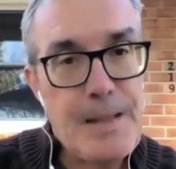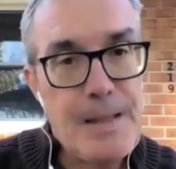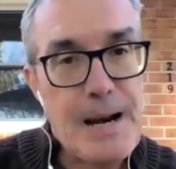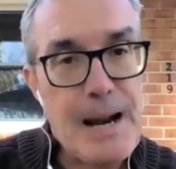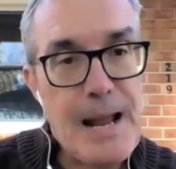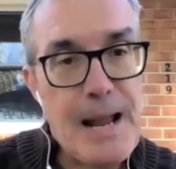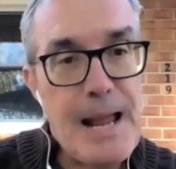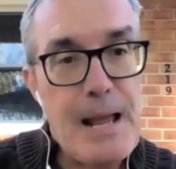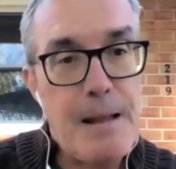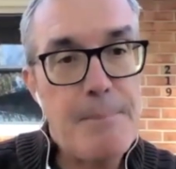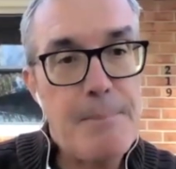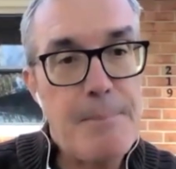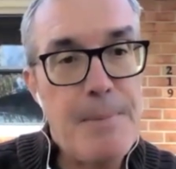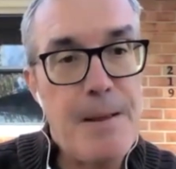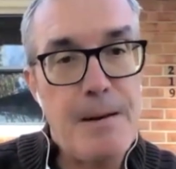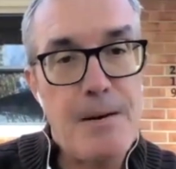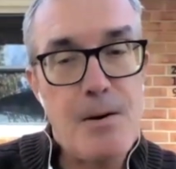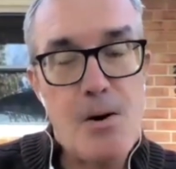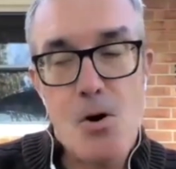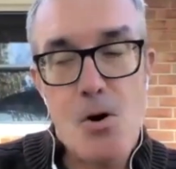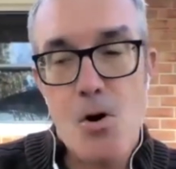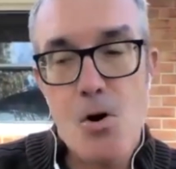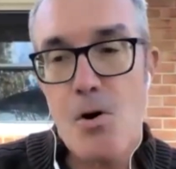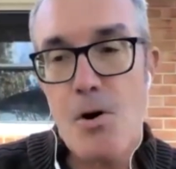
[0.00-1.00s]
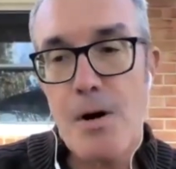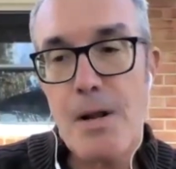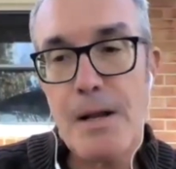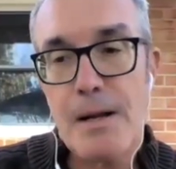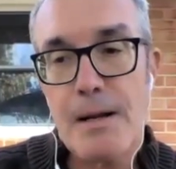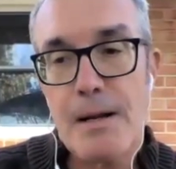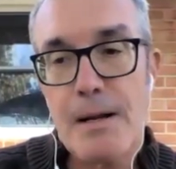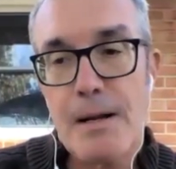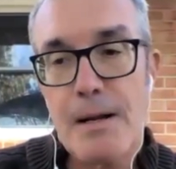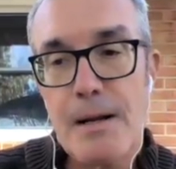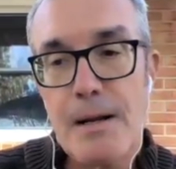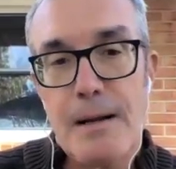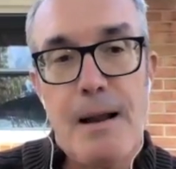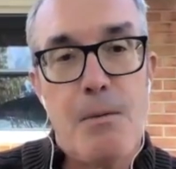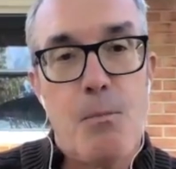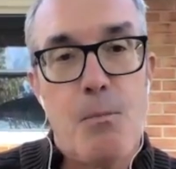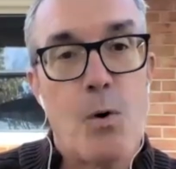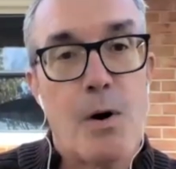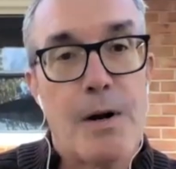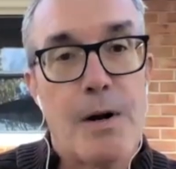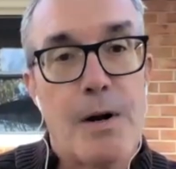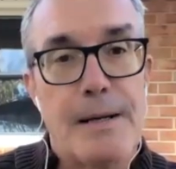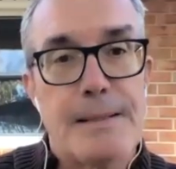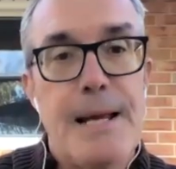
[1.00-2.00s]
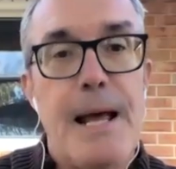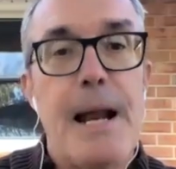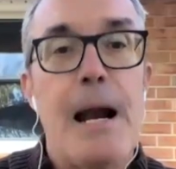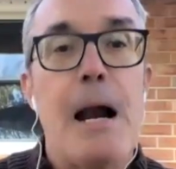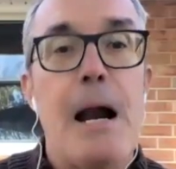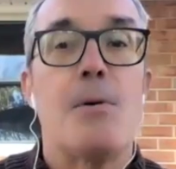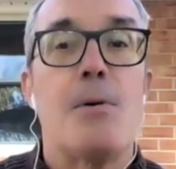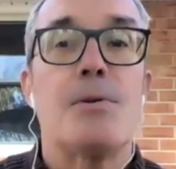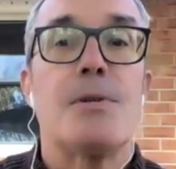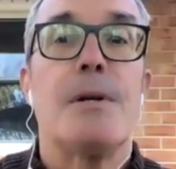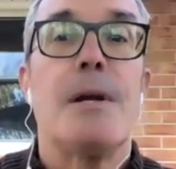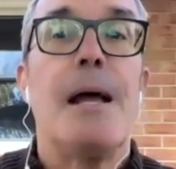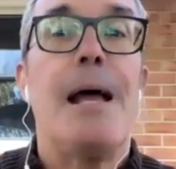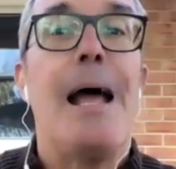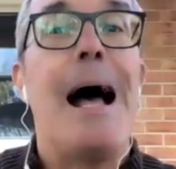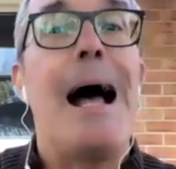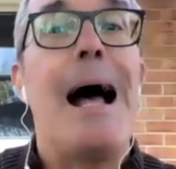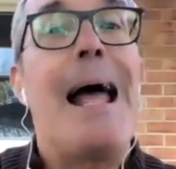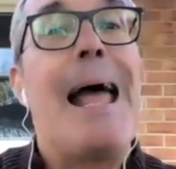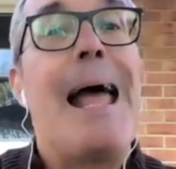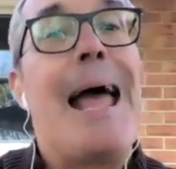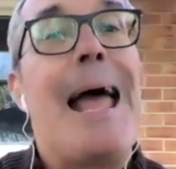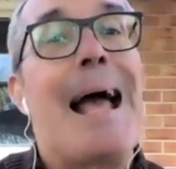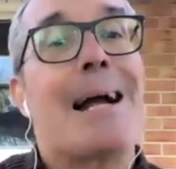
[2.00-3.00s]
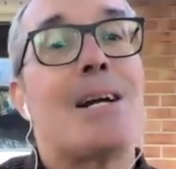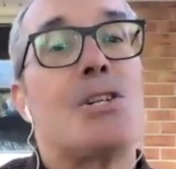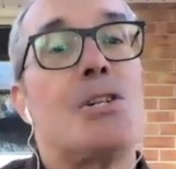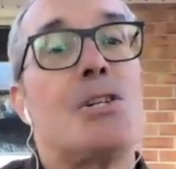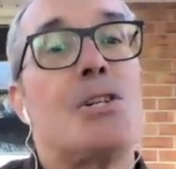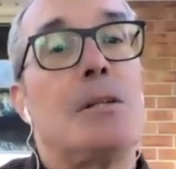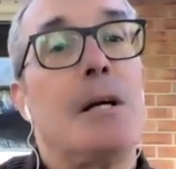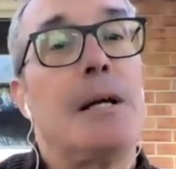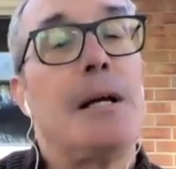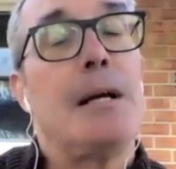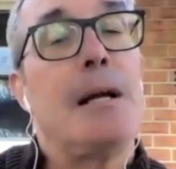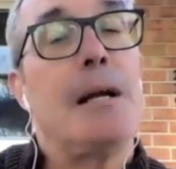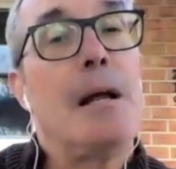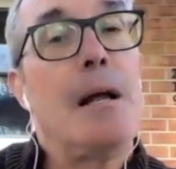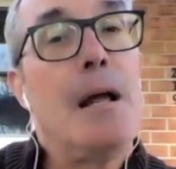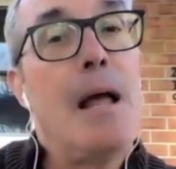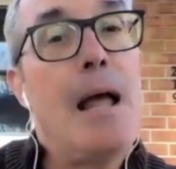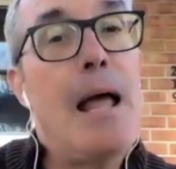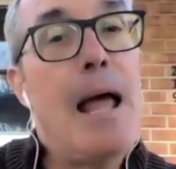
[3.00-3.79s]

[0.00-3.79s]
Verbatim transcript: that I had been earning working ten hours a day, I actually